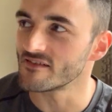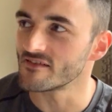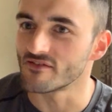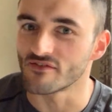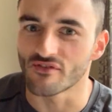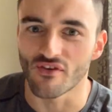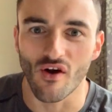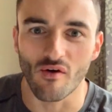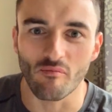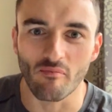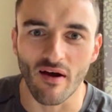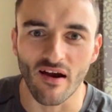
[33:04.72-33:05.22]

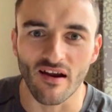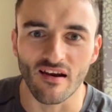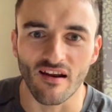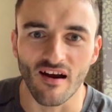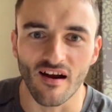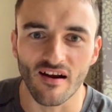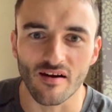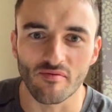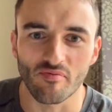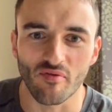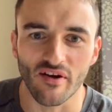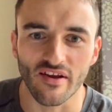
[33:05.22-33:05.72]
No, my
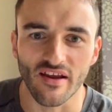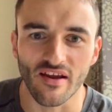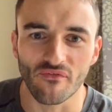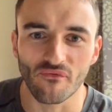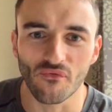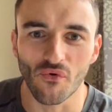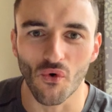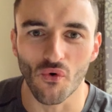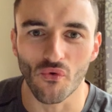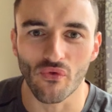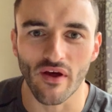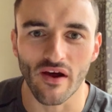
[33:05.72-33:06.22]
luck, I'll probably get
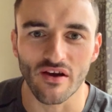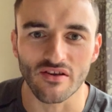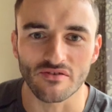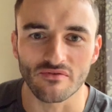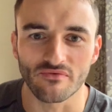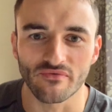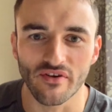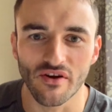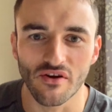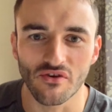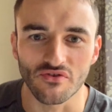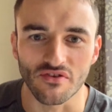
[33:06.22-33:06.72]
4,000
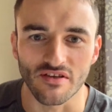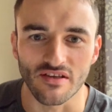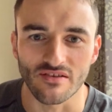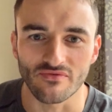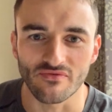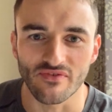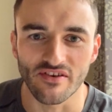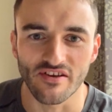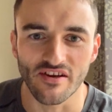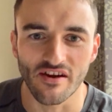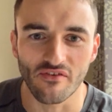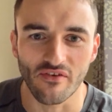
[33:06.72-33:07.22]
views on this
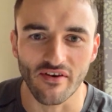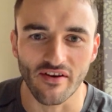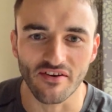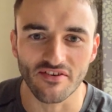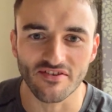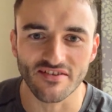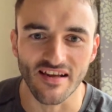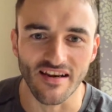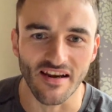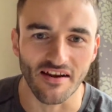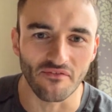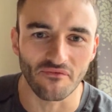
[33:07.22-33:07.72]
video and I'll
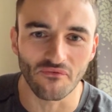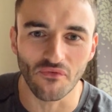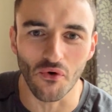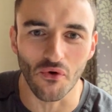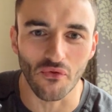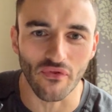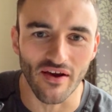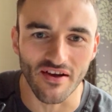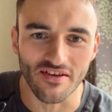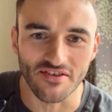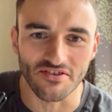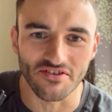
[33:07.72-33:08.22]
send out
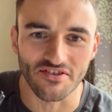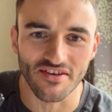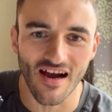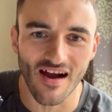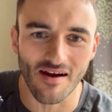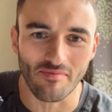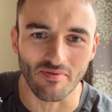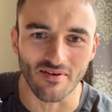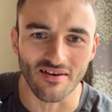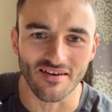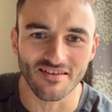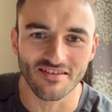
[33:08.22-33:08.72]
4,000
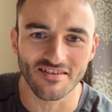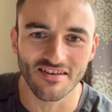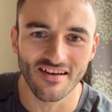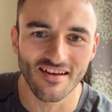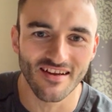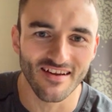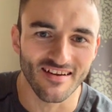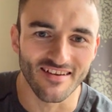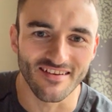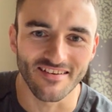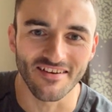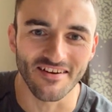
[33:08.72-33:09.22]
Sharpies.
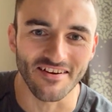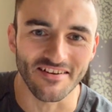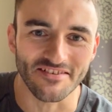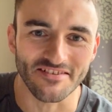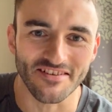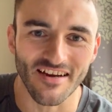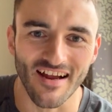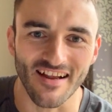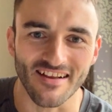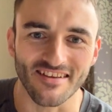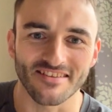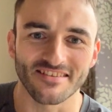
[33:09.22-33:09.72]
Not a
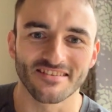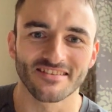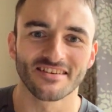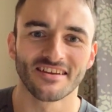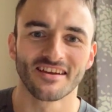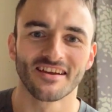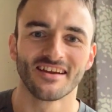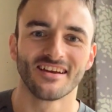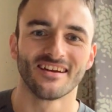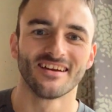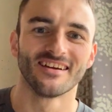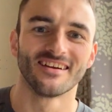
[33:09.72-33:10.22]
chance.
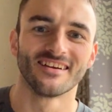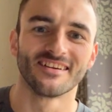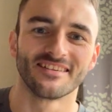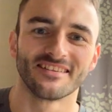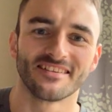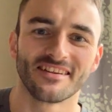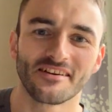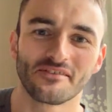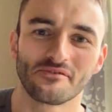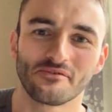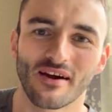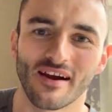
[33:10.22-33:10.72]

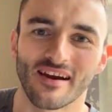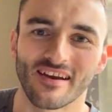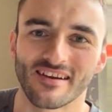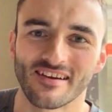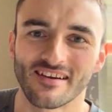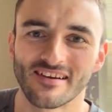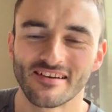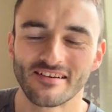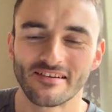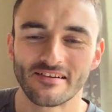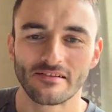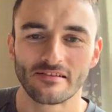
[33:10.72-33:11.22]
No way.
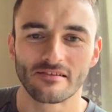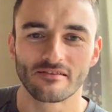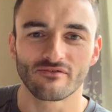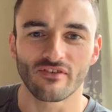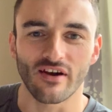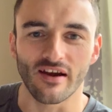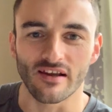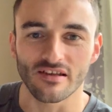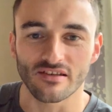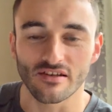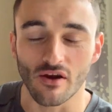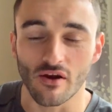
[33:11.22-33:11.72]

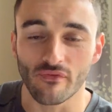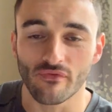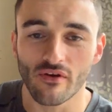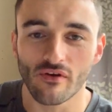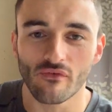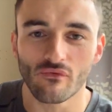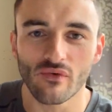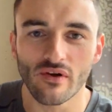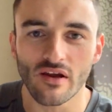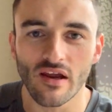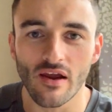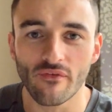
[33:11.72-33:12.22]
Right, so if
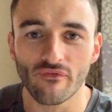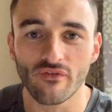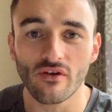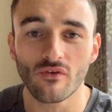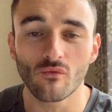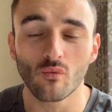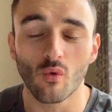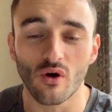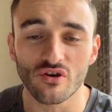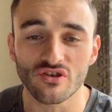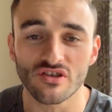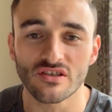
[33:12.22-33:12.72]
you
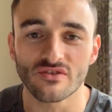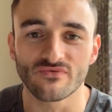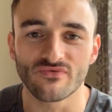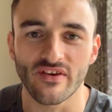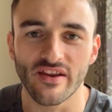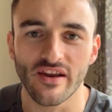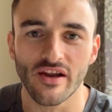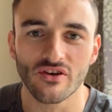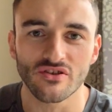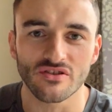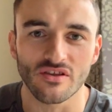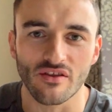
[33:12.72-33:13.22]
watch this
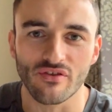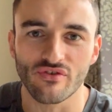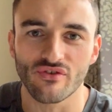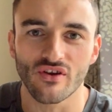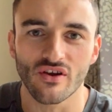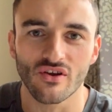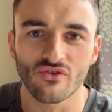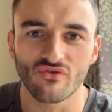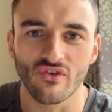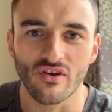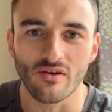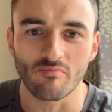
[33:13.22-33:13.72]
video to the
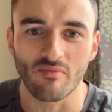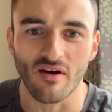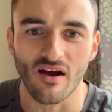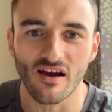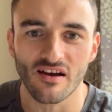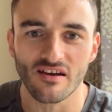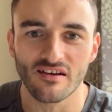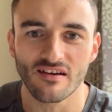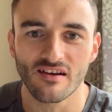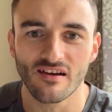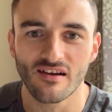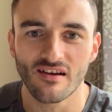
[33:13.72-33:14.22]
33
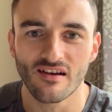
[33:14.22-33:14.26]
mark,